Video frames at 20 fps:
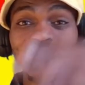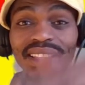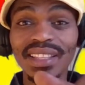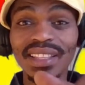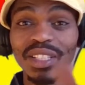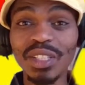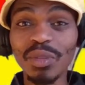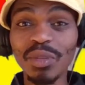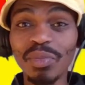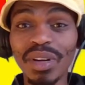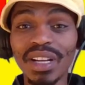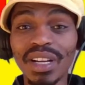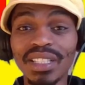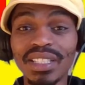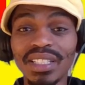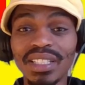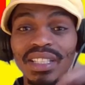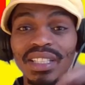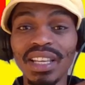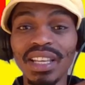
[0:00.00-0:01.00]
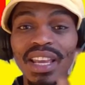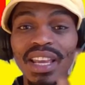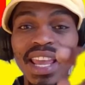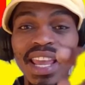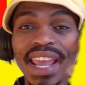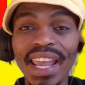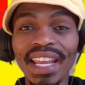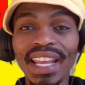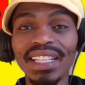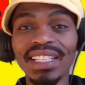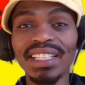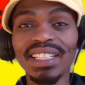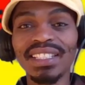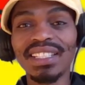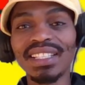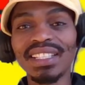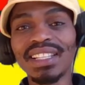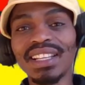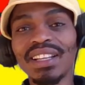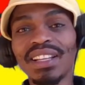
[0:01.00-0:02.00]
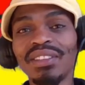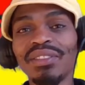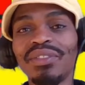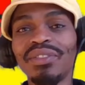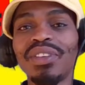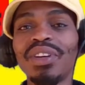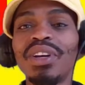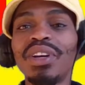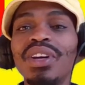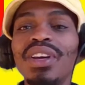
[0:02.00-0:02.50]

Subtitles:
this party aimed itself